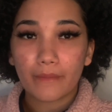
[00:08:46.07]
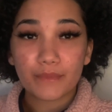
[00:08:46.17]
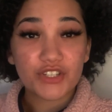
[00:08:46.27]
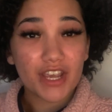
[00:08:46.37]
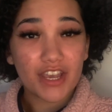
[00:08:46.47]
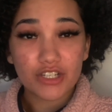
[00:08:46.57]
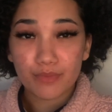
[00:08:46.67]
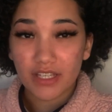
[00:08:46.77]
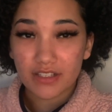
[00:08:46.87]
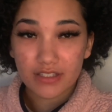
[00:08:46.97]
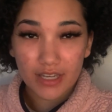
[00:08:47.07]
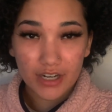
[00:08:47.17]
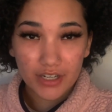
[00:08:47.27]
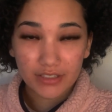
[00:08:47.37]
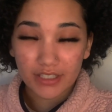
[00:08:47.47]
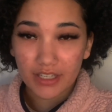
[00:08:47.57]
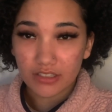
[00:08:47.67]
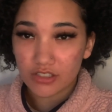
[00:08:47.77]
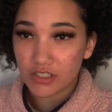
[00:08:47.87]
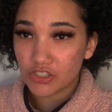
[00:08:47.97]
change being a scary thing
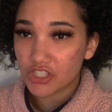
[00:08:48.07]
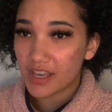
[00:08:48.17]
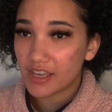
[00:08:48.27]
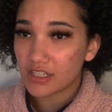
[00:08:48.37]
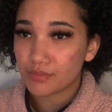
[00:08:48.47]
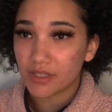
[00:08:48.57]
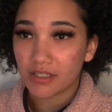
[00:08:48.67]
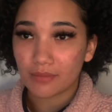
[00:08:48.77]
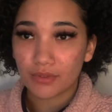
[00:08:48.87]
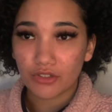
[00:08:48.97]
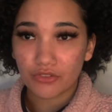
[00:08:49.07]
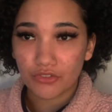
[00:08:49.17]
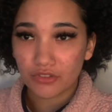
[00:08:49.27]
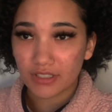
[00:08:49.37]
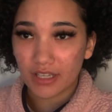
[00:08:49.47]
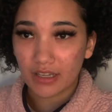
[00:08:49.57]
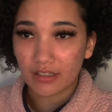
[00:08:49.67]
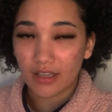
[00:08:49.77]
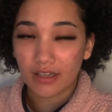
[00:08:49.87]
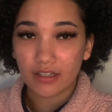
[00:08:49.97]
to change being a beautiful thing.
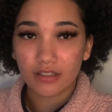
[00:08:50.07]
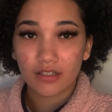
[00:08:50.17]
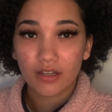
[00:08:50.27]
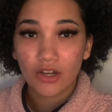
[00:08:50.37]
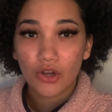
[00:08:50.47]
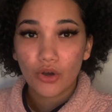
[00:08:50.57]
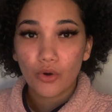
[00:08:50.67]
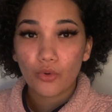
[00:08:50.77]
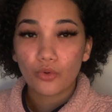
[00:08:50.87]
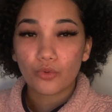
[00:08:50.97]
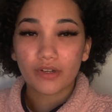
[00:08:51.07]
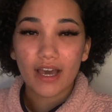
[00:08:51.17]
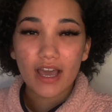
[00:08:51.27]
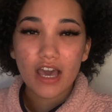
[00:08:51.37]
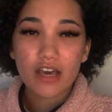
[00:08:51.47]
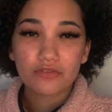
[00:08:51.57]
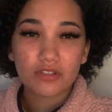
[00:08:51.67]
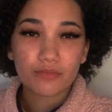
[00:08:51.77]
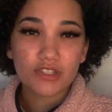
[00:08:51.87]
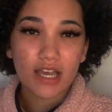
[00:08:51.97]
Like when I have
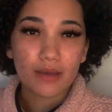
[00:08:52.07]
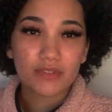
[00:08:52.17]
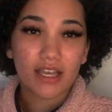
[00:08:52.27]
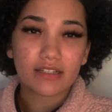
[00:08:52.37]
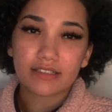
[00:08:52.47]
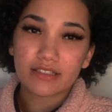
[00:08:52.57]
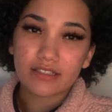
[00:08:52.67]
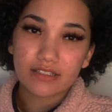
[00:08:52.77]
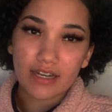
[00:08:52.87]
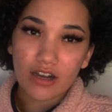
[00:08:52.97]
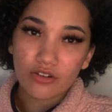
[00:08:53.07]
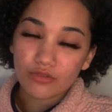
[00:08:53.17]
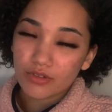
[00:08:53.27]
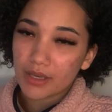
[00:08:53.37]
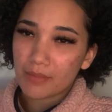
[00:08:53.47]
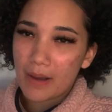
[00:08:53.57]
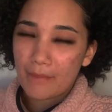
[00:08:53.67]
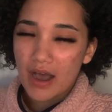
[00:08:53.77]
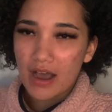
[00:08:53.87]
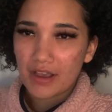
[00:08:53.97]
sometimes like doubt in my
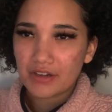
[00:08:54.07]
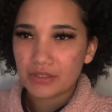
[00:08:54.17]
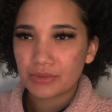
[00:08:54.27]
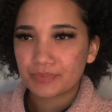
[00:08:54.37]
mind,